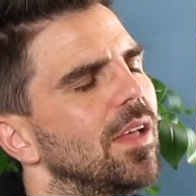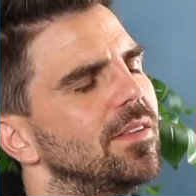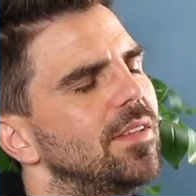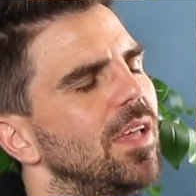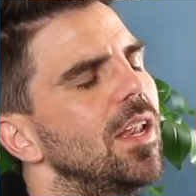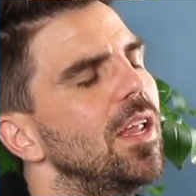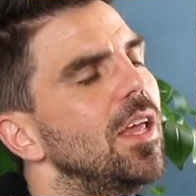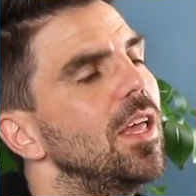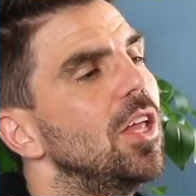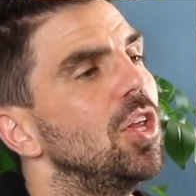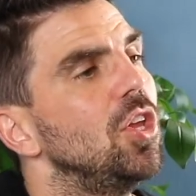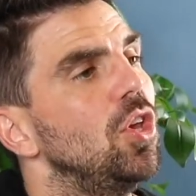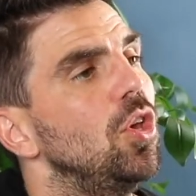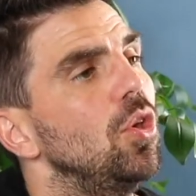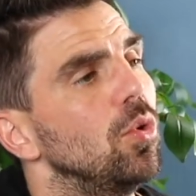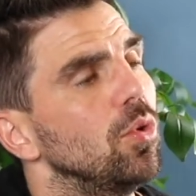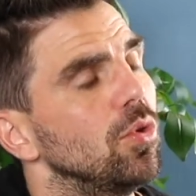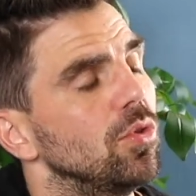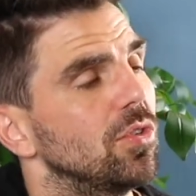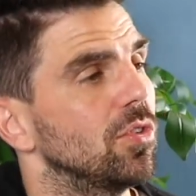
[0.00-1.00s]
Data in
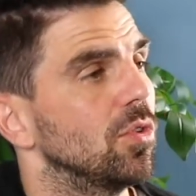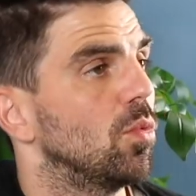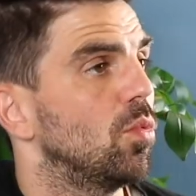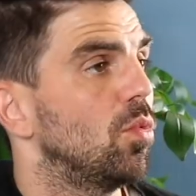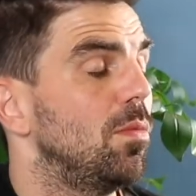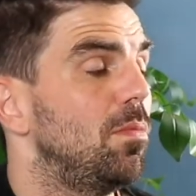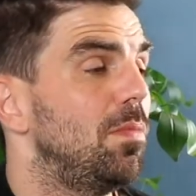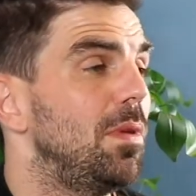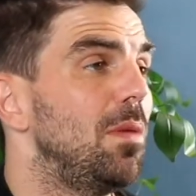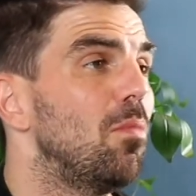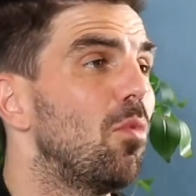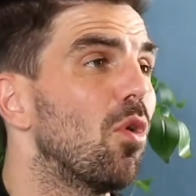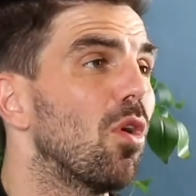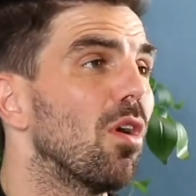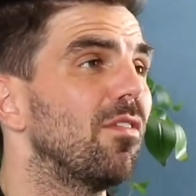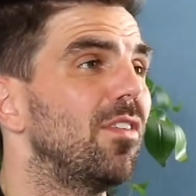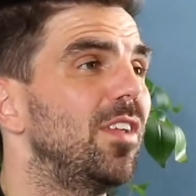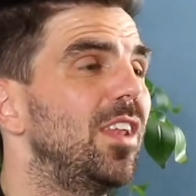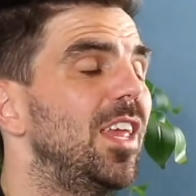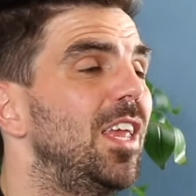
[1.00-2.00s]
use would be more
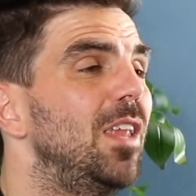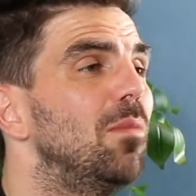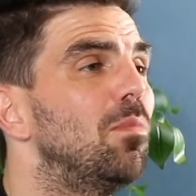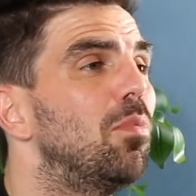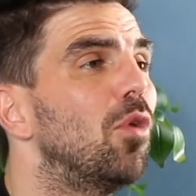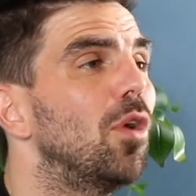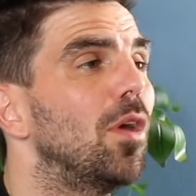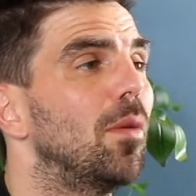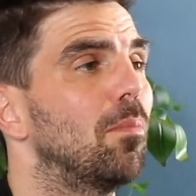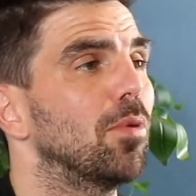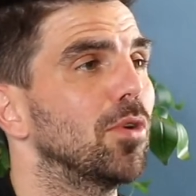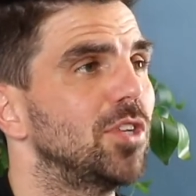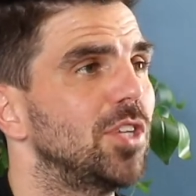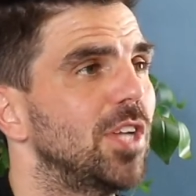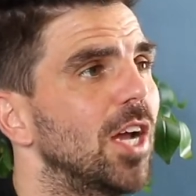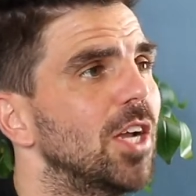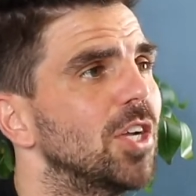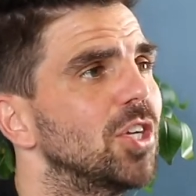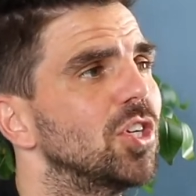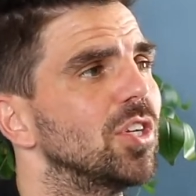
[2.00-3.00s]
of an endpoint
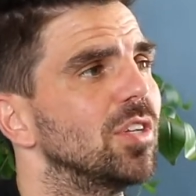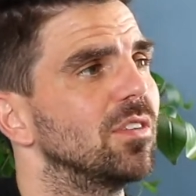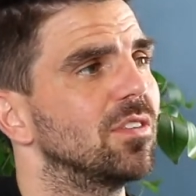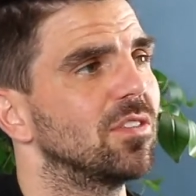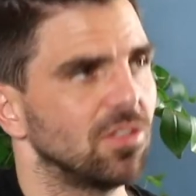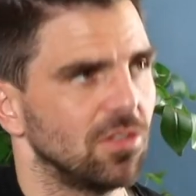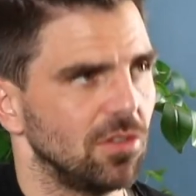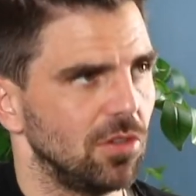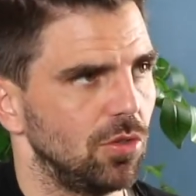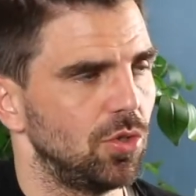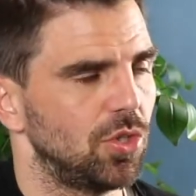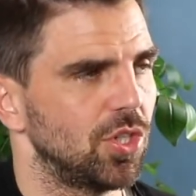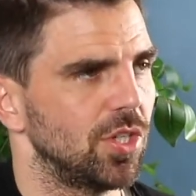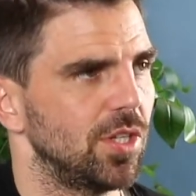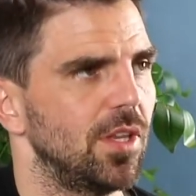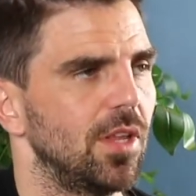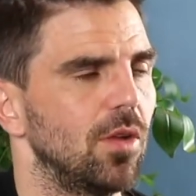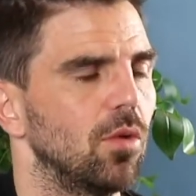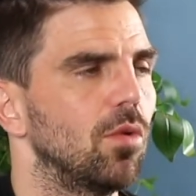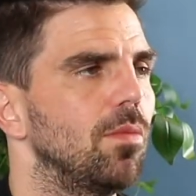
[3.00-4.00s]
protection
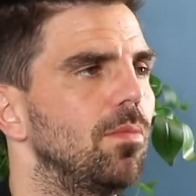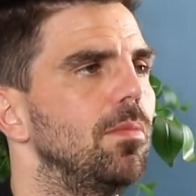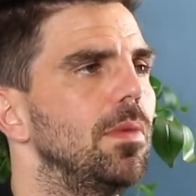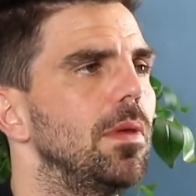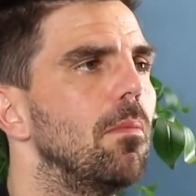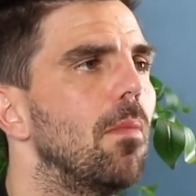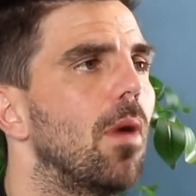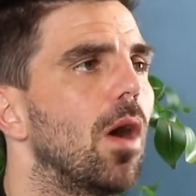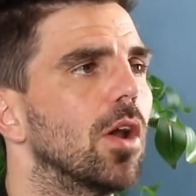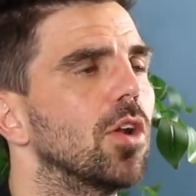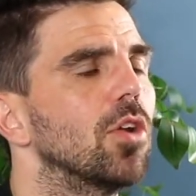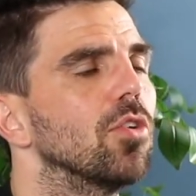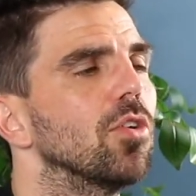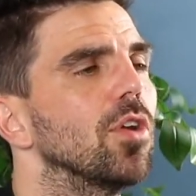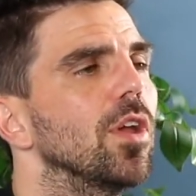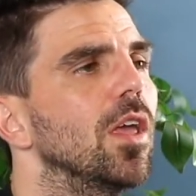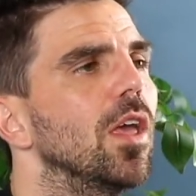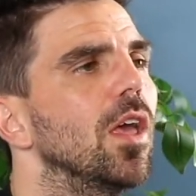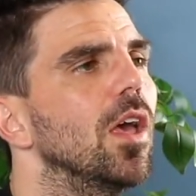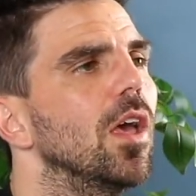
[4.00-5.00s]
solution that would be
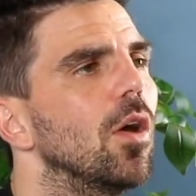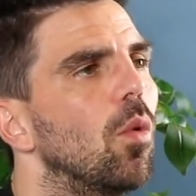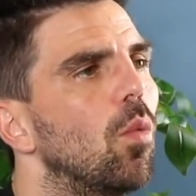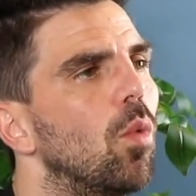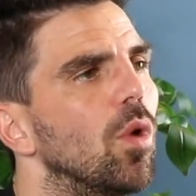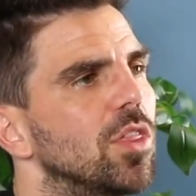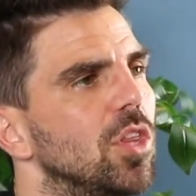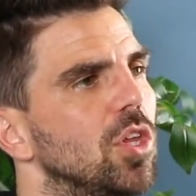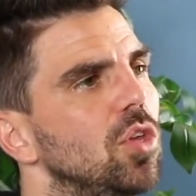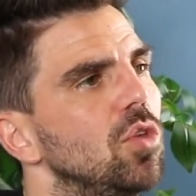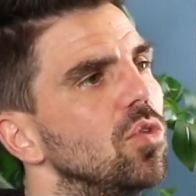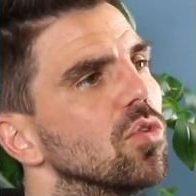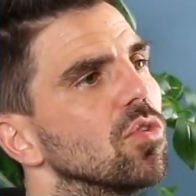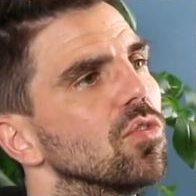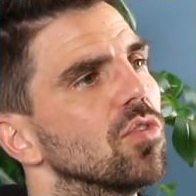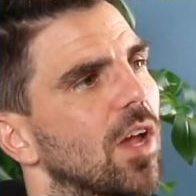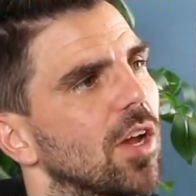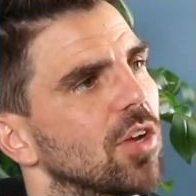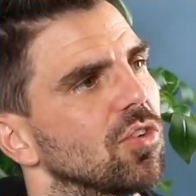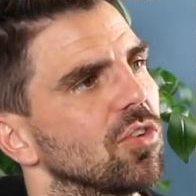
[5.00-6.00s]
monitoring what the user
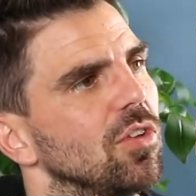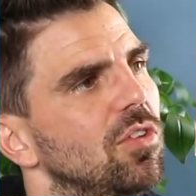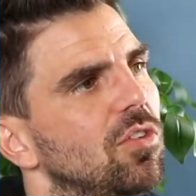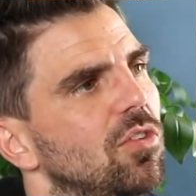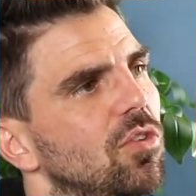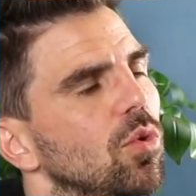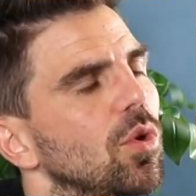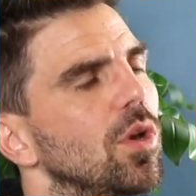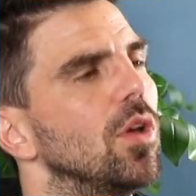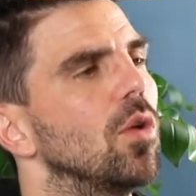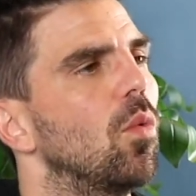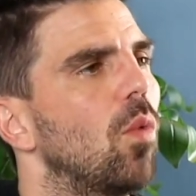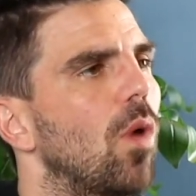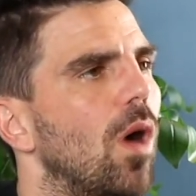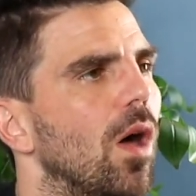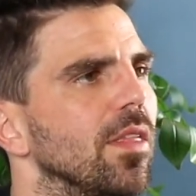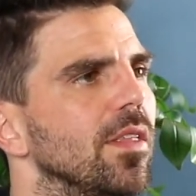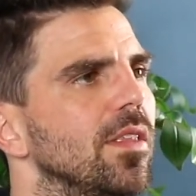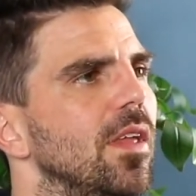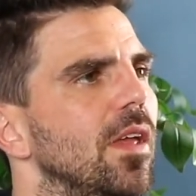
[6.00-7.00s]
is actually doing
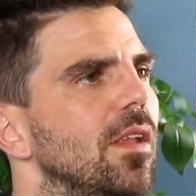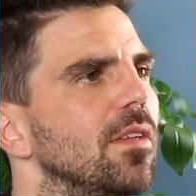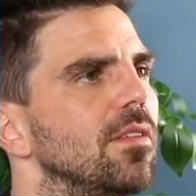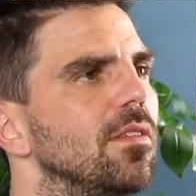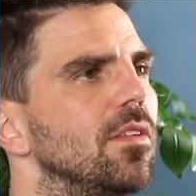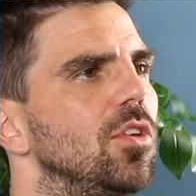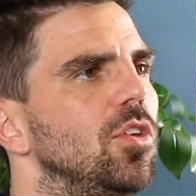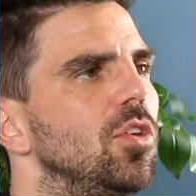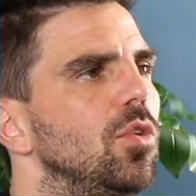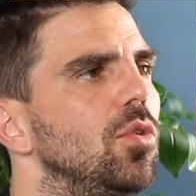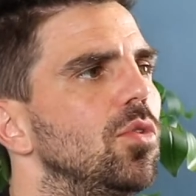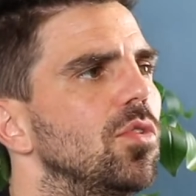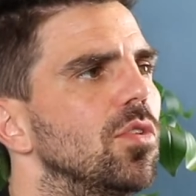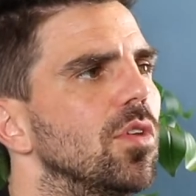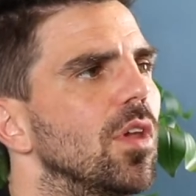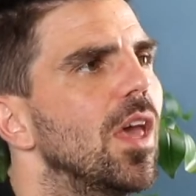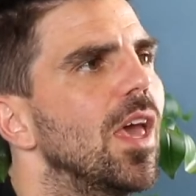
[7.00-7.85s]
while the data is in use.